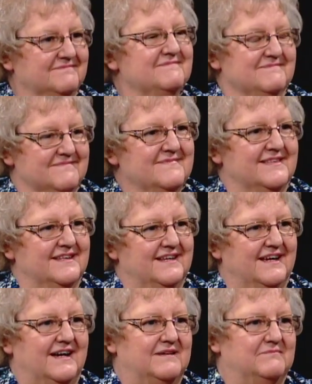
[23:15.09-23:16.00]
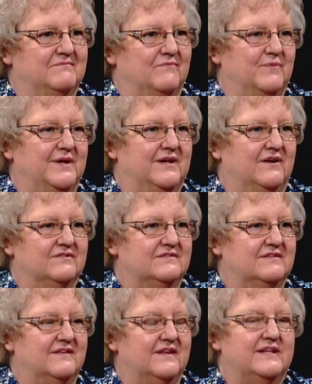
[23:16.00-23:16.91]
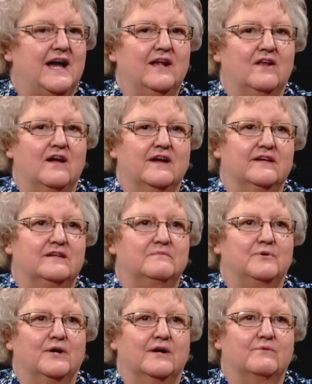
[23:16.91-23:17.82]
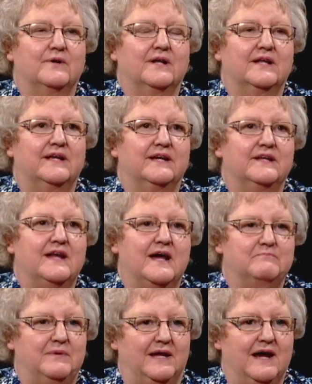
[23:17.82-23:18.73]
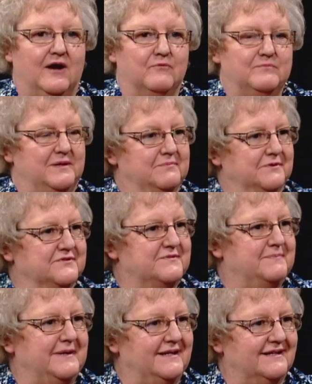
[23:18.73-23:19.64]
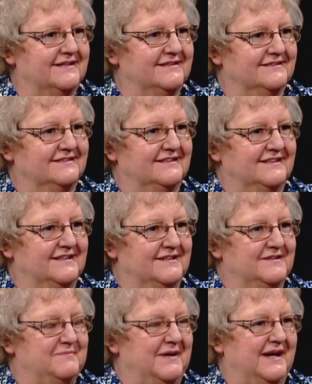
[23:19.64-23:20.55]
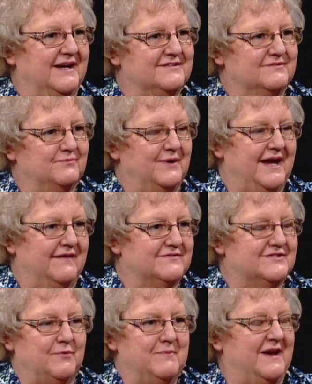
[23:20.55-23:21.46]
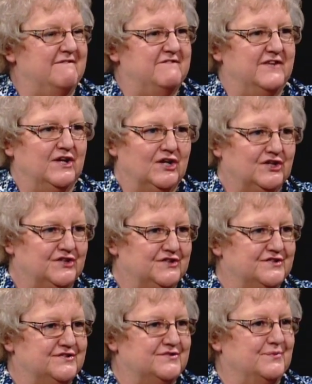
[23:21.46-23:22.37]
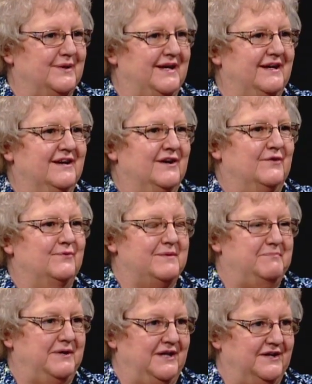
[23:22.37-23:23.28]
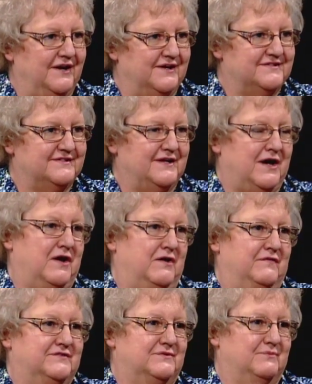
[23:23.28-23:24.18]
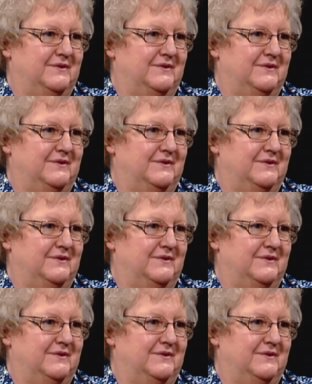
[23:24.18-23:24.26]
Uh -huh. um, we don't. The dialogue in a book really cannot be how people speak, because we have so many fillers. We repeat mm. ourselves.